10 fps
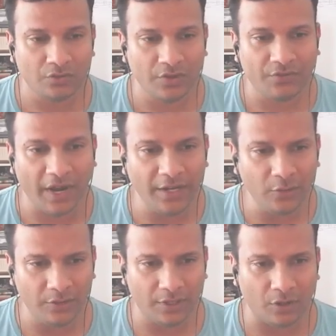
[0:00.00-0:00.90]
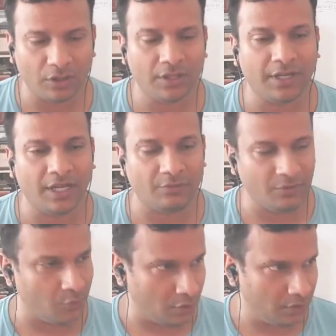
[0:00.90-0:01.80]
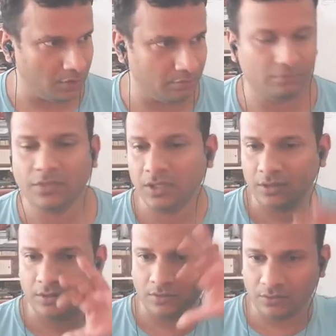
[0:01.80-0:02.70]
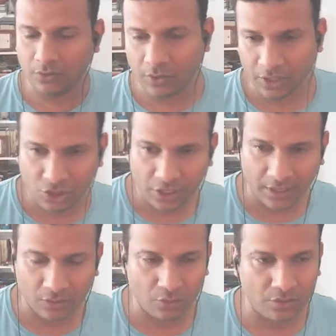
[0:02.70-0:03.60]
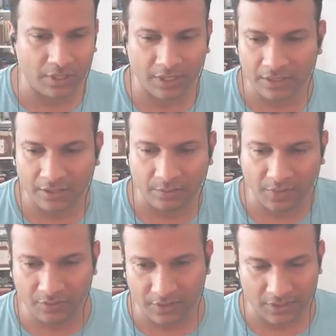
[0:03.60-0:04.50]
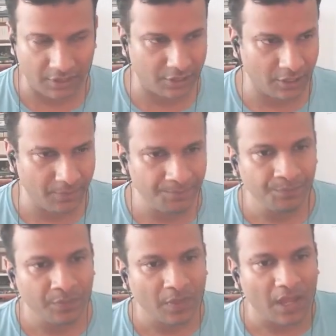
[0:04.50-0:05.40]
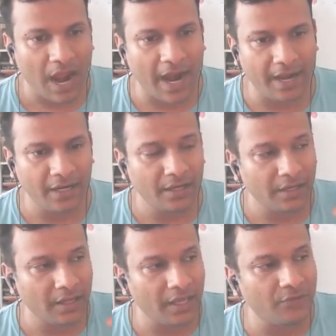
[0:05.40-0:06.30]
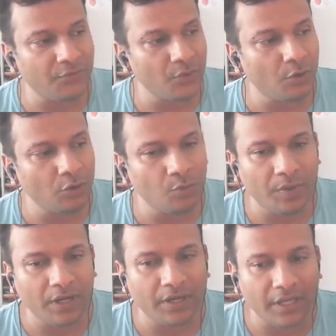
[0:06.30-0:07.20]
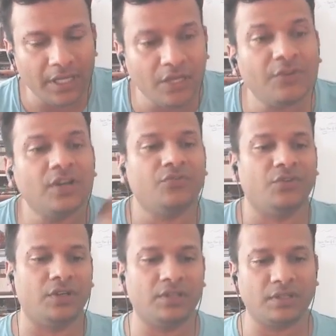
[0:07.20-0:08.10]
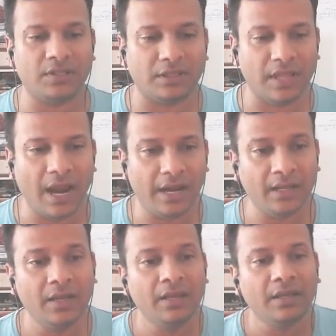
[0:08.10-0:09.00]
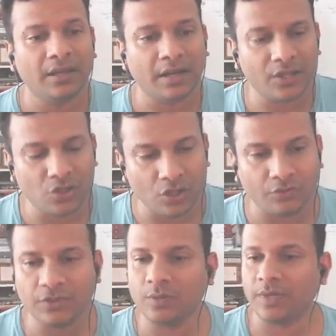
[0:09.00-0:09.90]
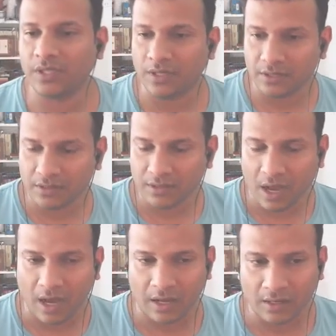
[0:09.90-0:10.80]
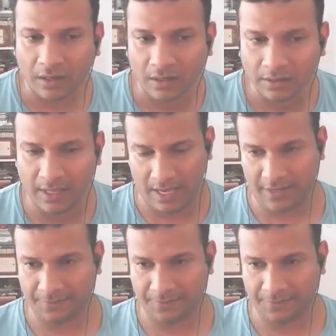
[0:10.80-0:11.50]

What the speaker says: we fine tune it on the data we want. Though you can check those details in previous lecture. And if you want to build even further than that, rest of the methods are there.